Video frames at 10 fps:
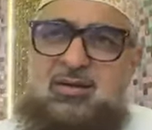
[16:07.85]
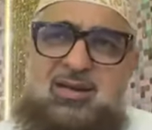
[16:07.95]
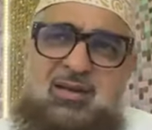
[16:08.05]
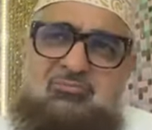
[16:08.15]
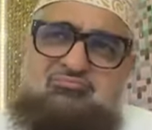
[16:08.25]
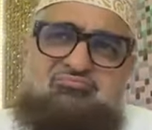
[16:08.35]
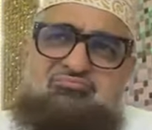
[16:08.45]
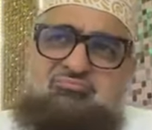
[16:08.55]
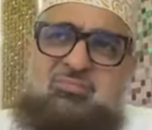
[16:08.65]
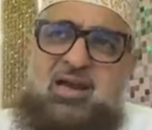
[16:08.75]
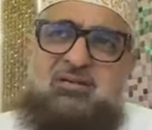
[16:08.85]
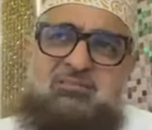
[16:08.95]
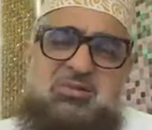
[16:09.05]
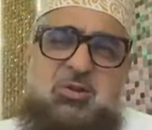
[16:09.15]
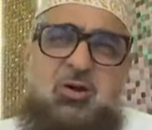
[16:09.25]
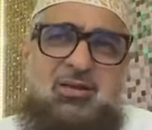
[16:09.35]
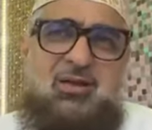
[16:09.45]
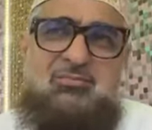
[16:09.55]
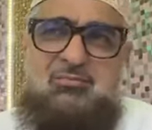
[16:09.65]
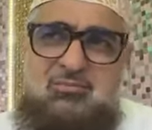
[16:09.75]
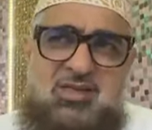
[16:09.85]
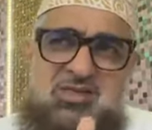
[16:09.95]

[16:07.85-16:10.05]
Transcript: Then he had thought that